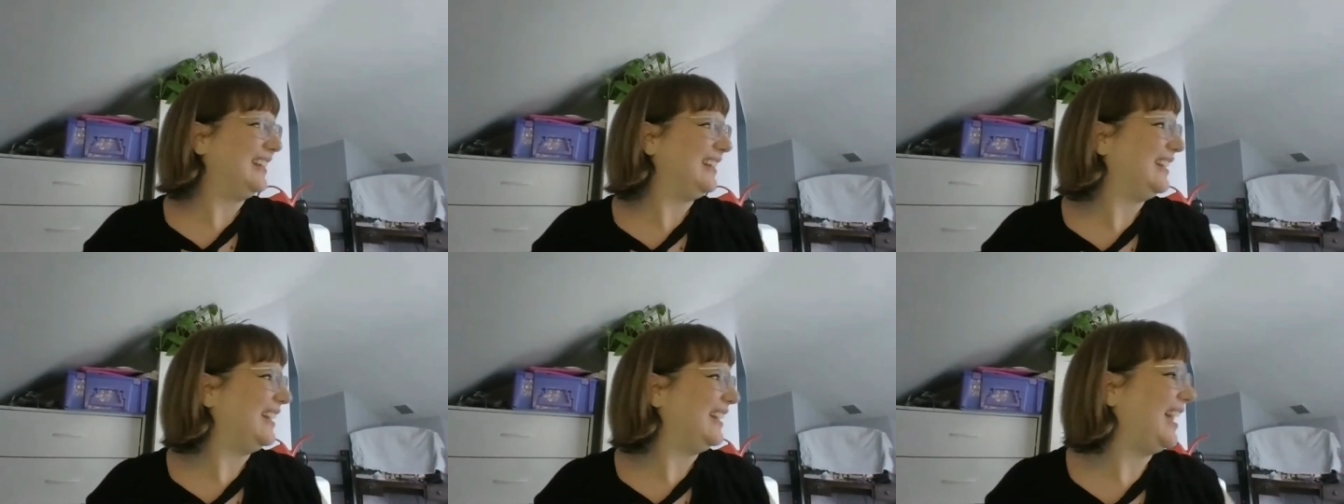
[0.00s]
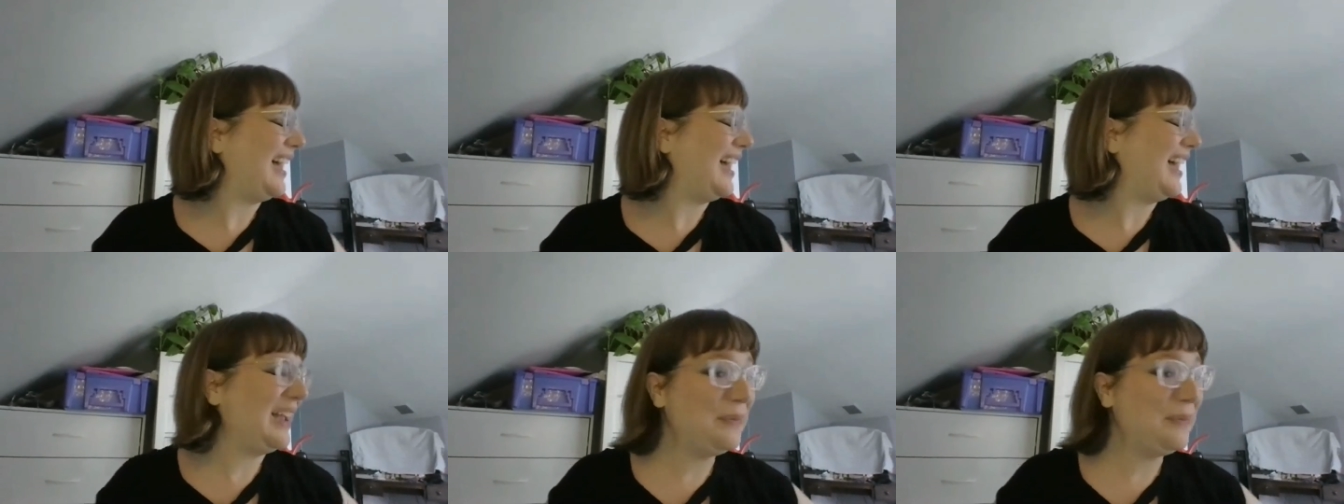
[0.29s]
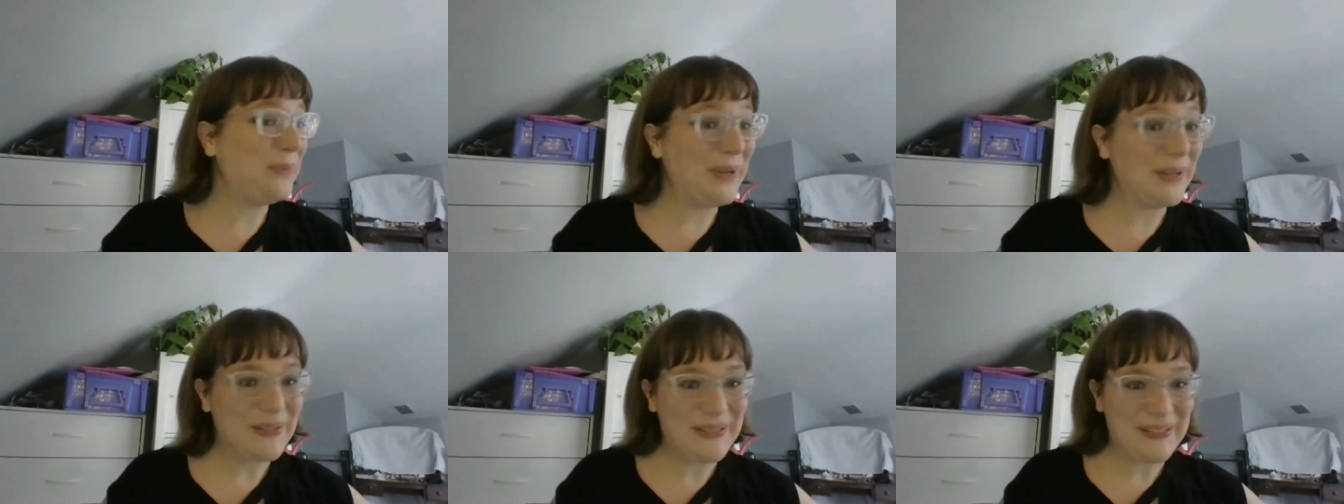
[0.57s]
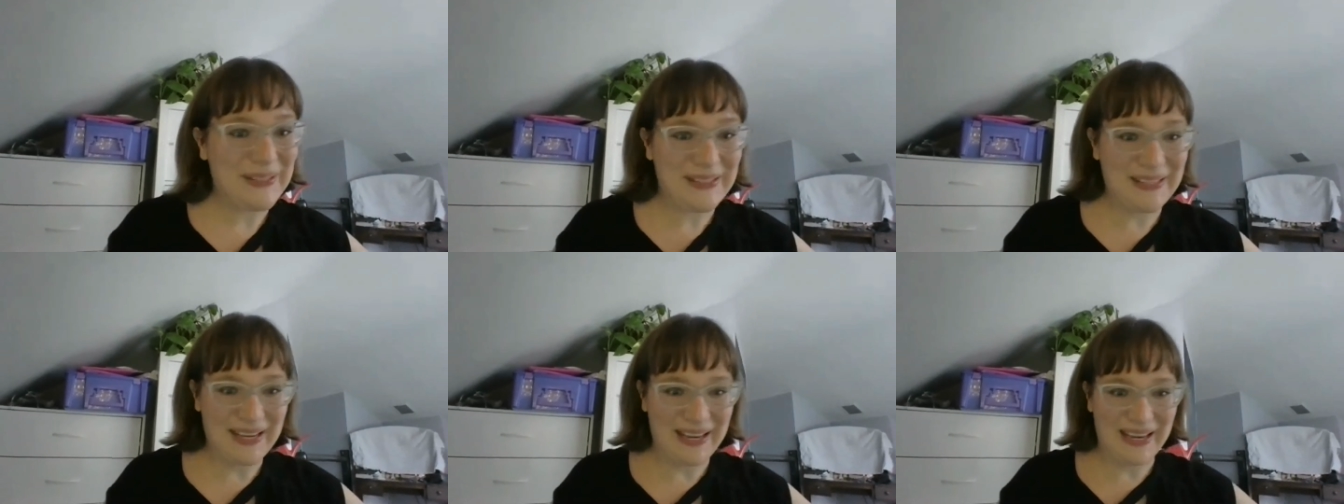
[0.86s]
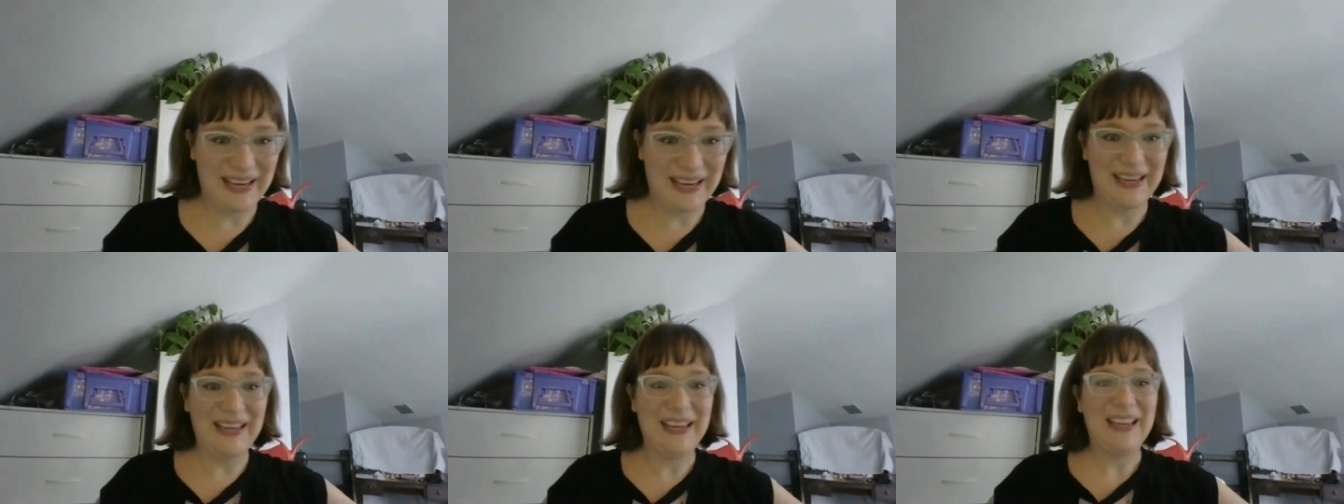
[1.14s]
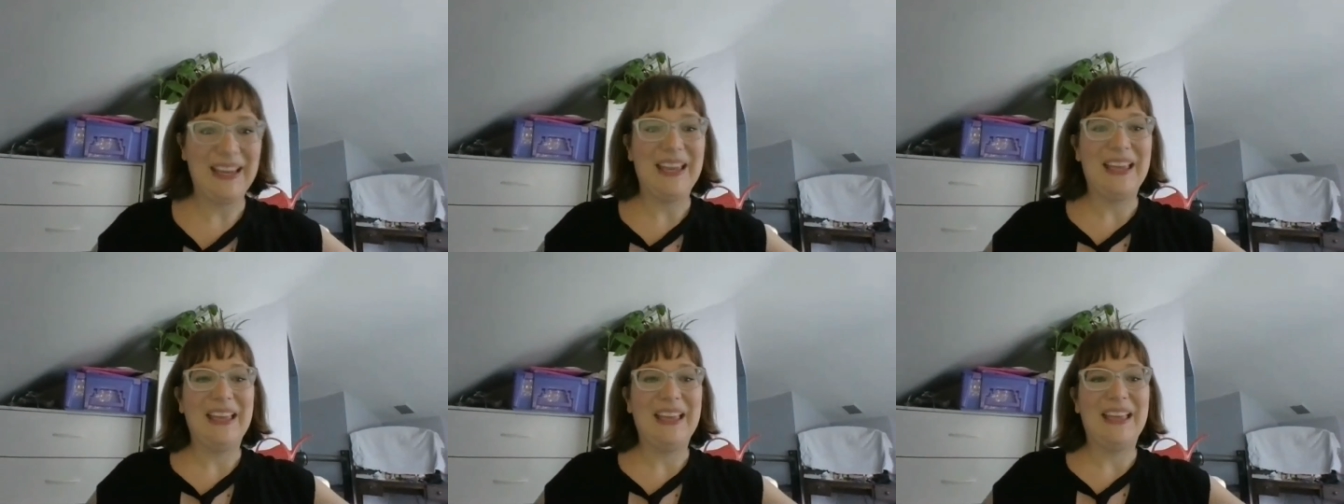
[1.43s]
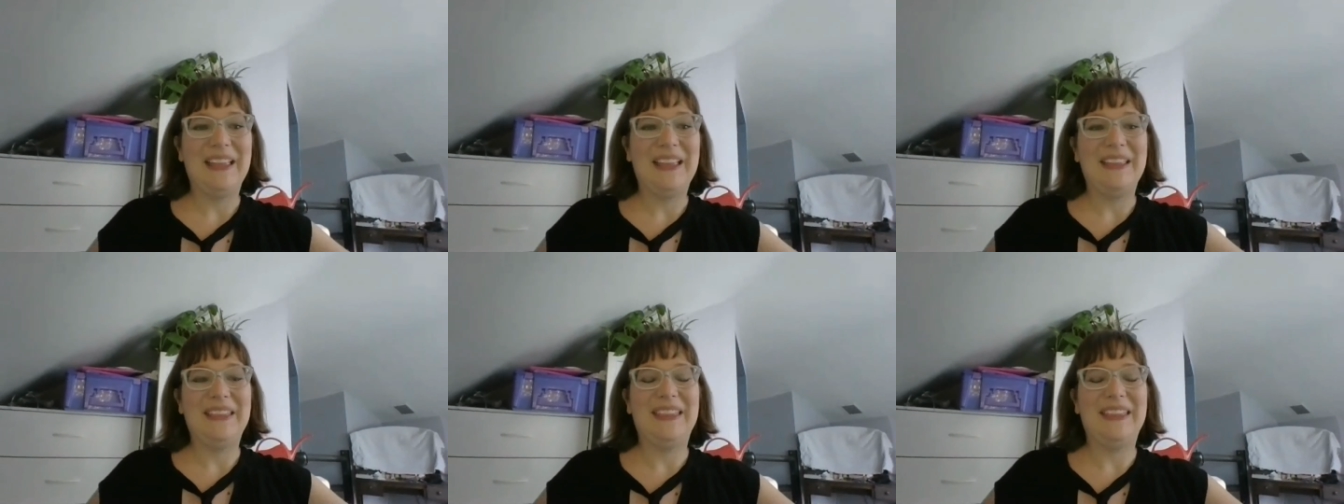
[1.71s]
I will say
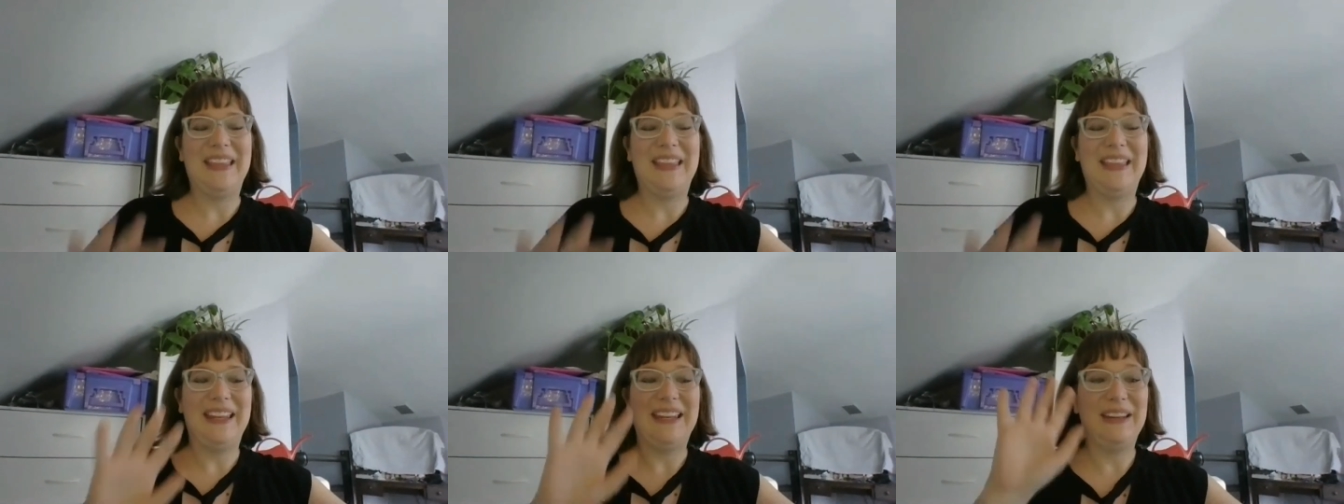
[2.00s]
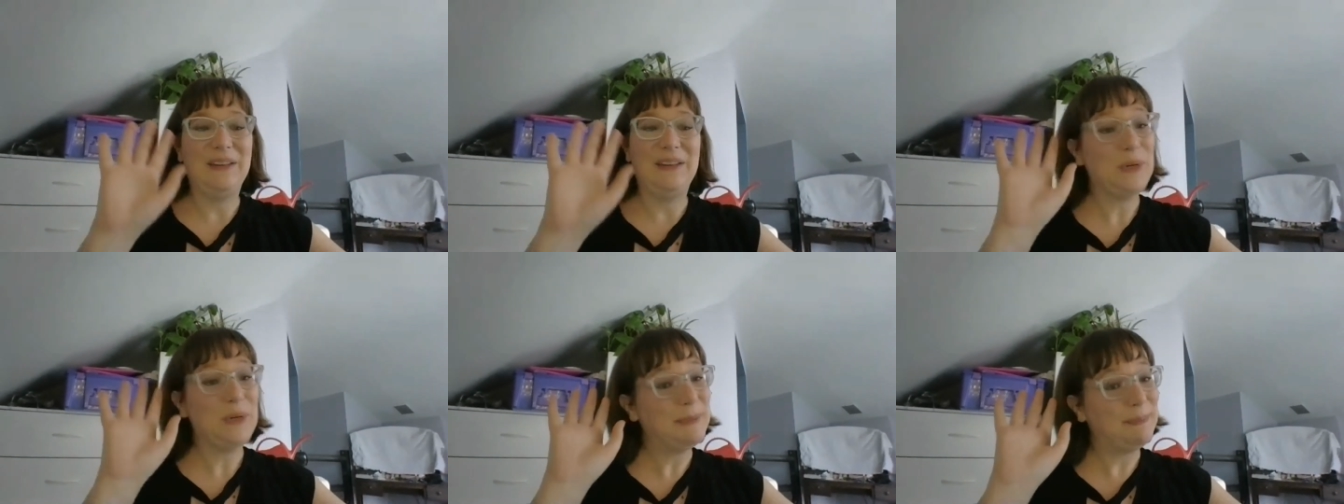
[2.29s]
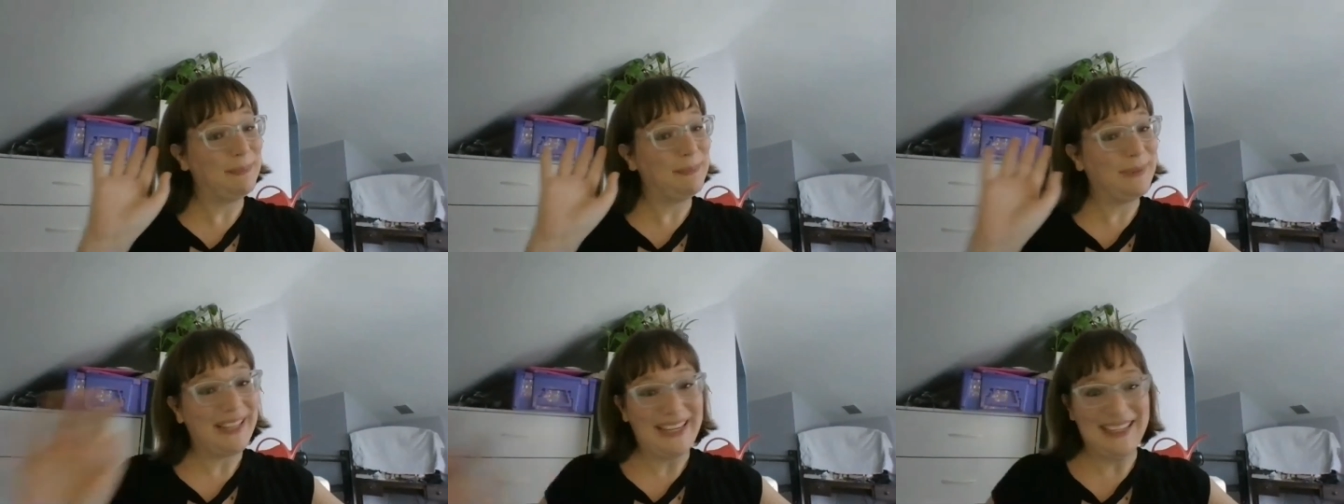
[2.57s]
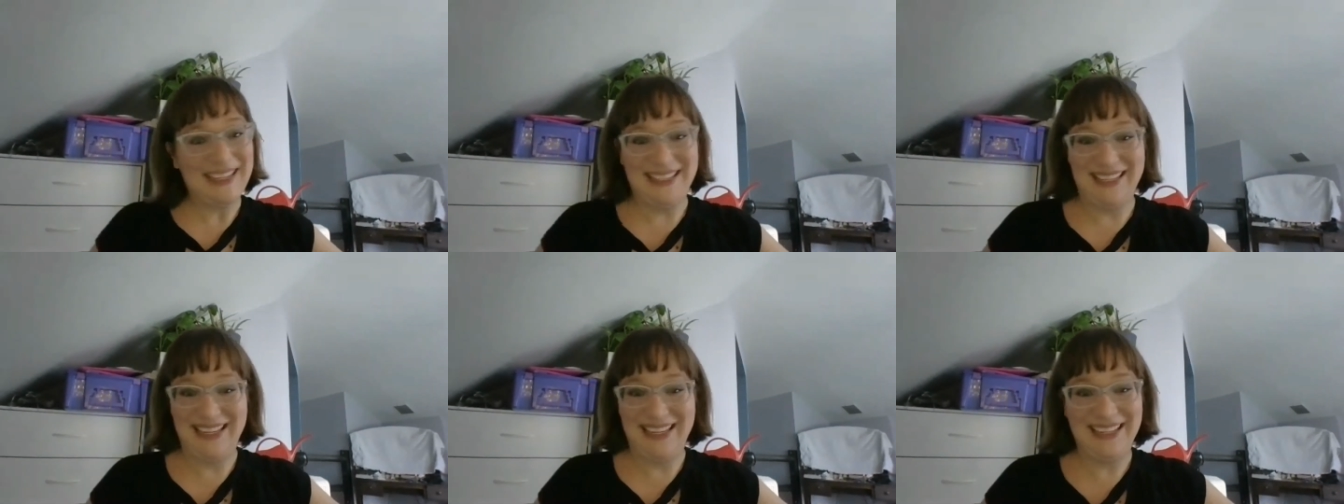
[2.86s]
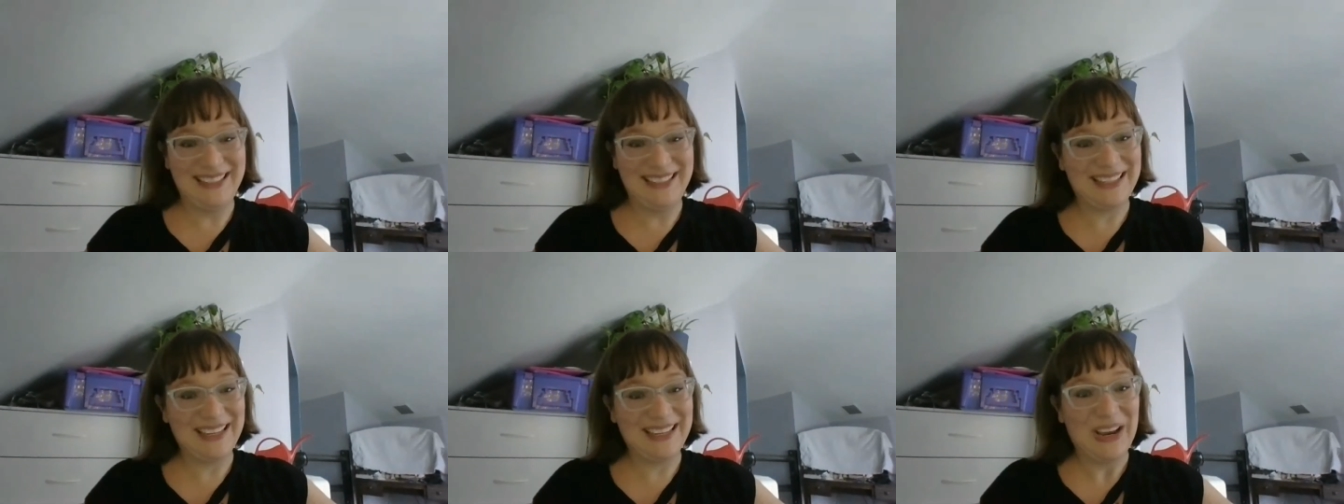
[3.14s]
that it was pleasant.